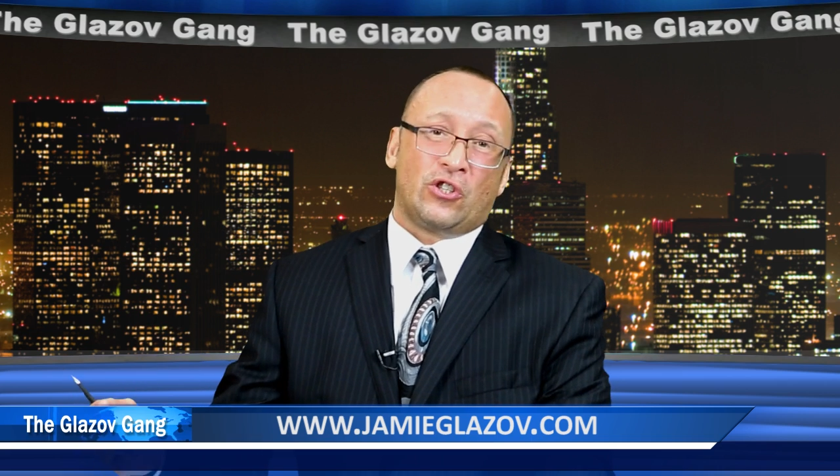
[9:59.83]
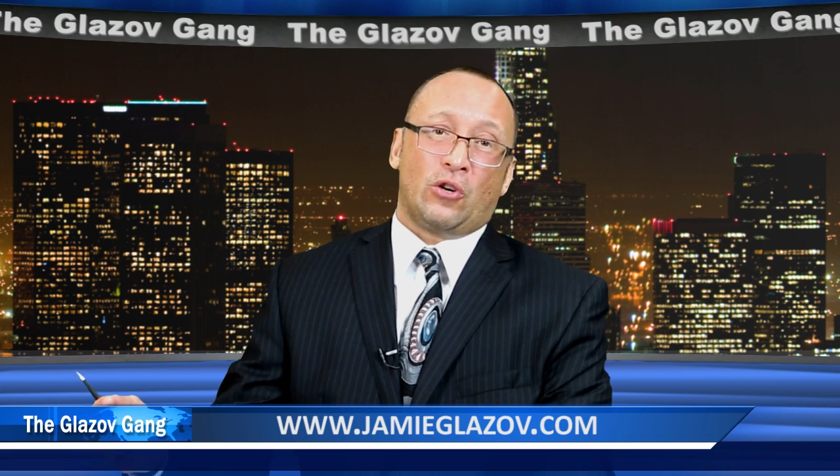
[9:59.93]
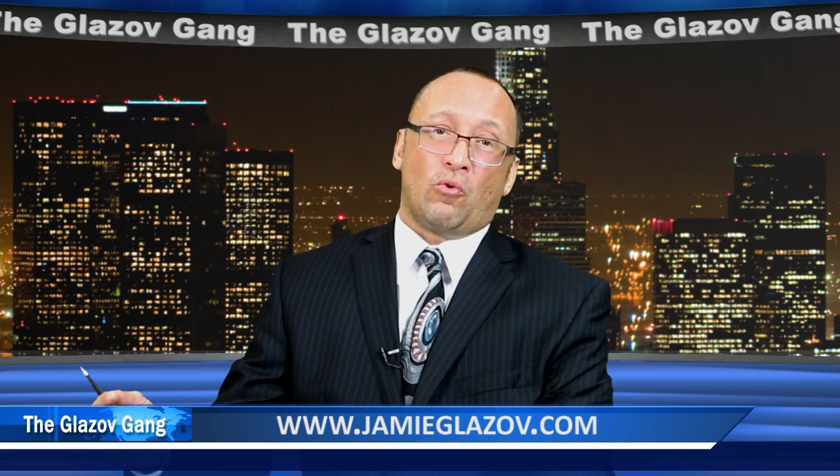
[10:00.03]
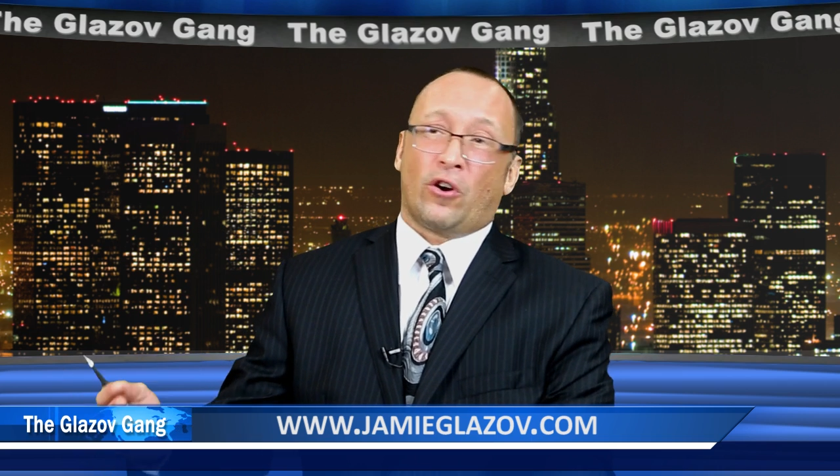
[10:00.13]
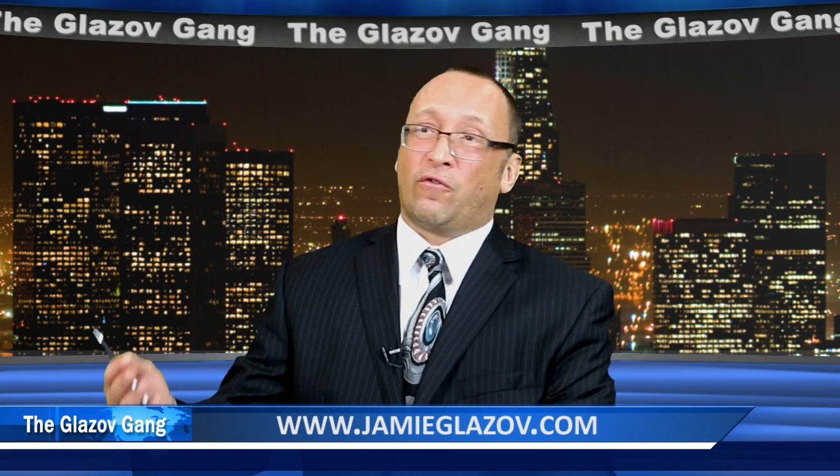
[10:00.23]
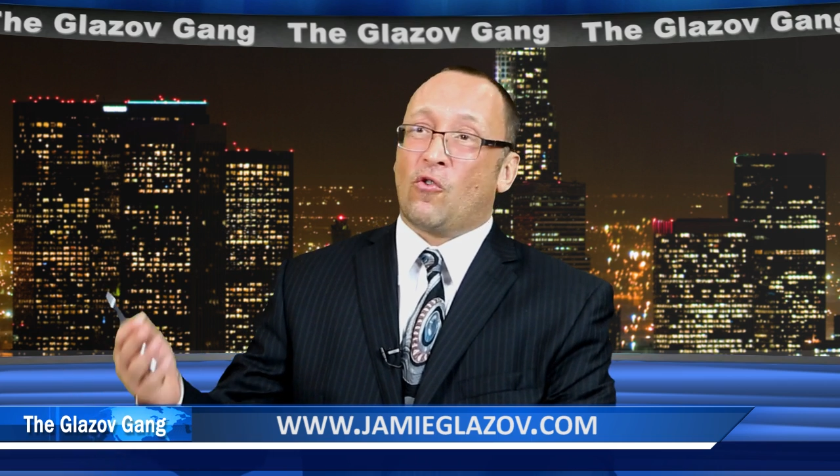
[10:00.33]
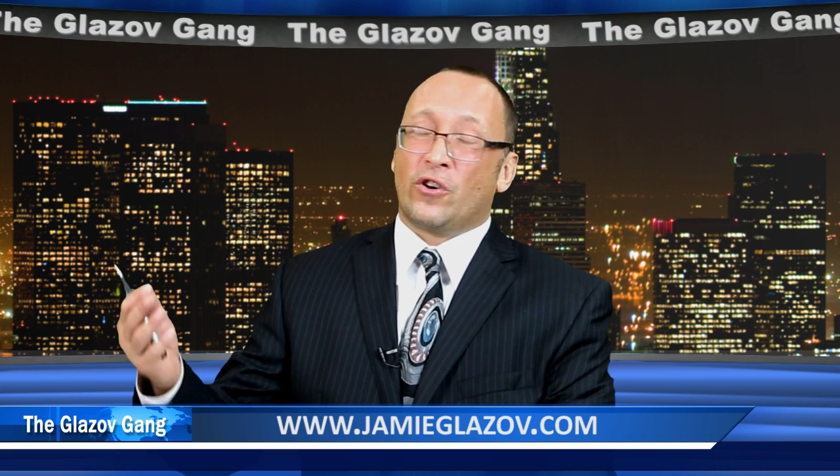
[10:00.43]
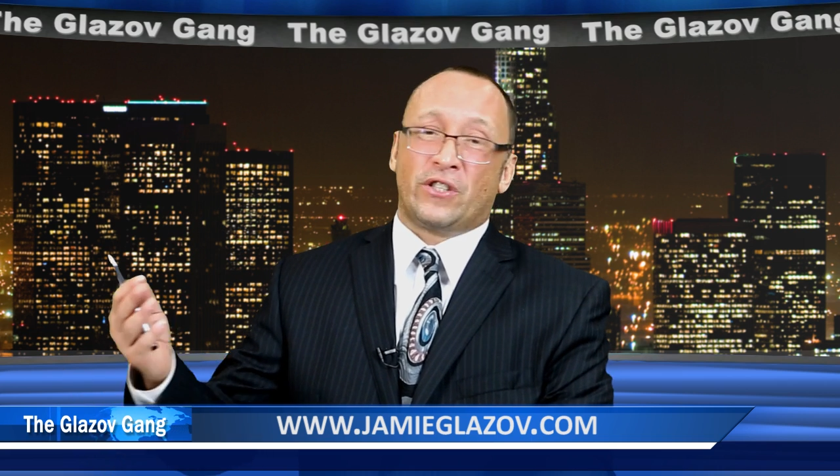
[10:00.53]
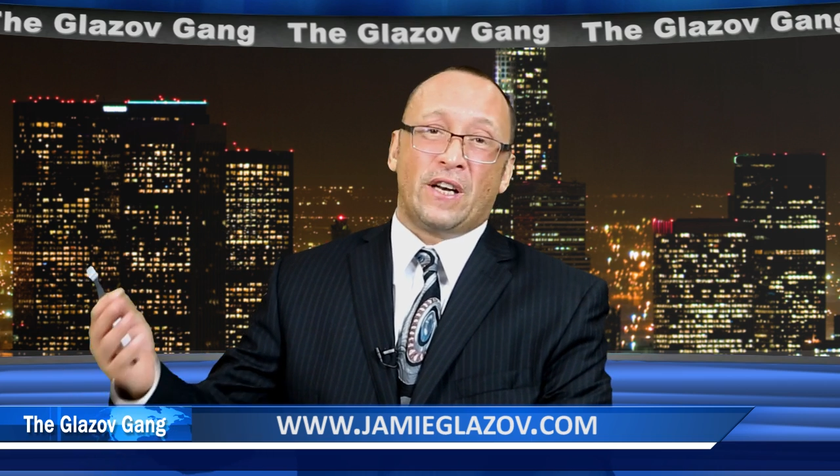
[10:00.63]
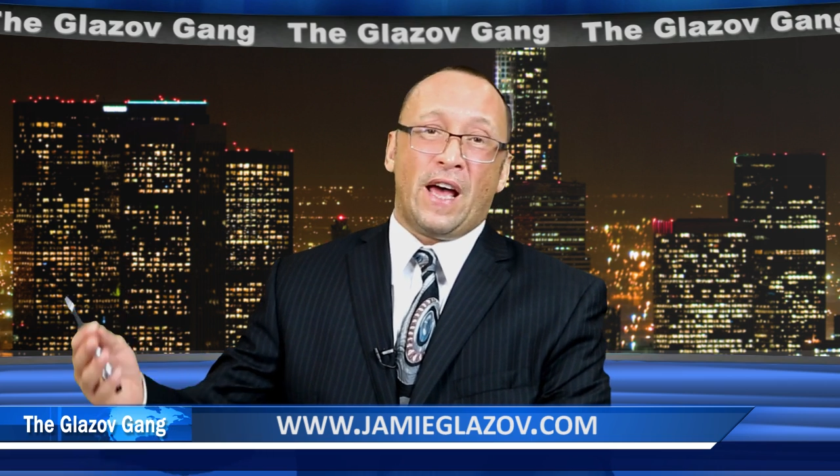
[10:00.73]
she worked for
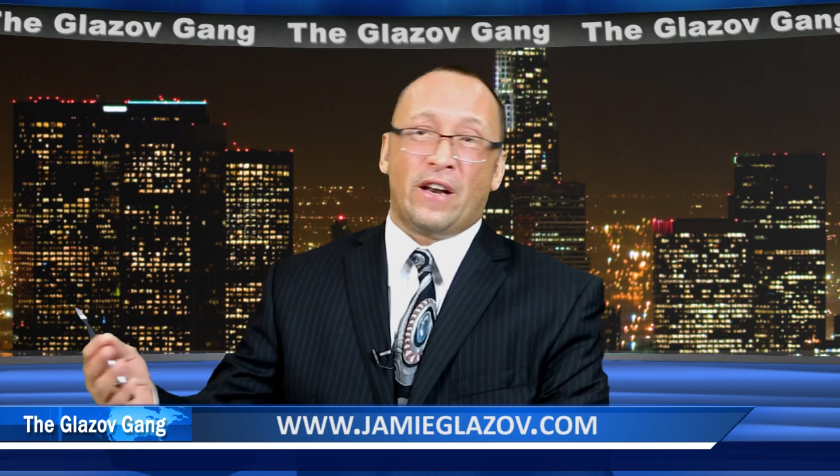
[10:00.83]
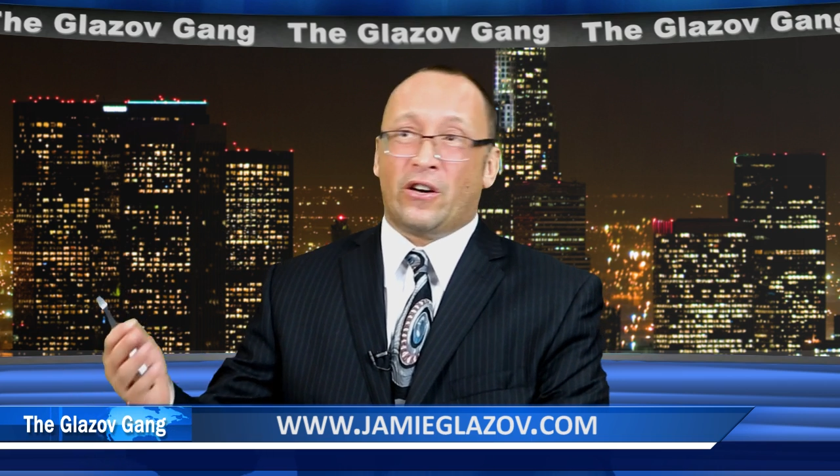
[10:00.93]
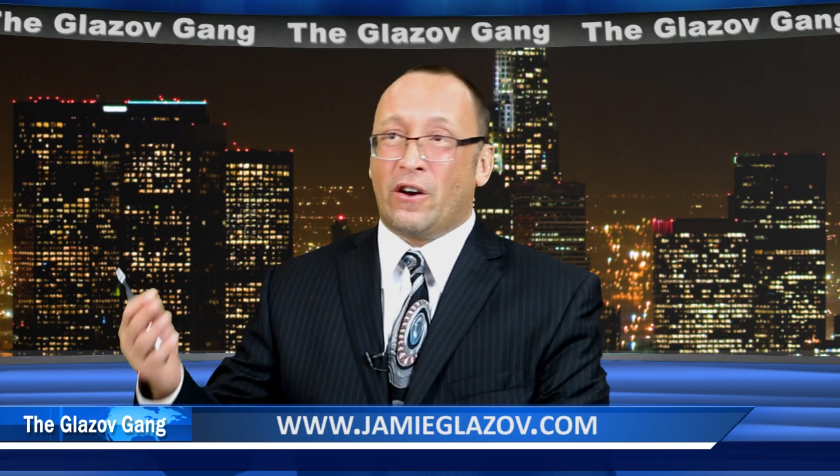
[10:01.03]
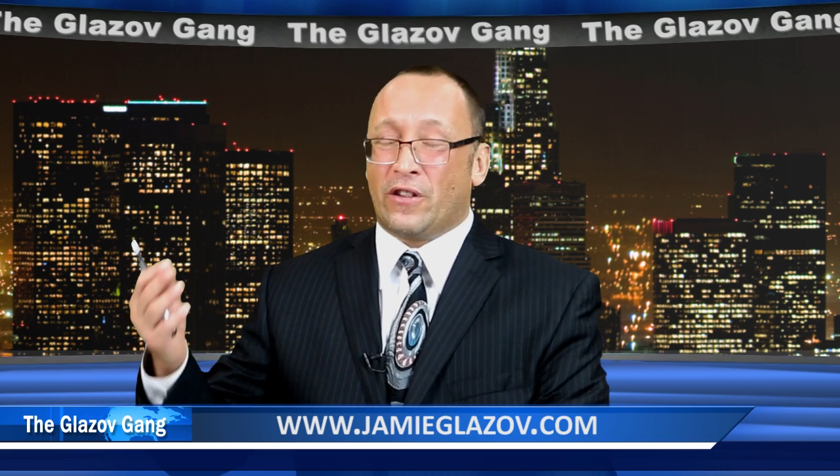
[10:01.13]
as an editor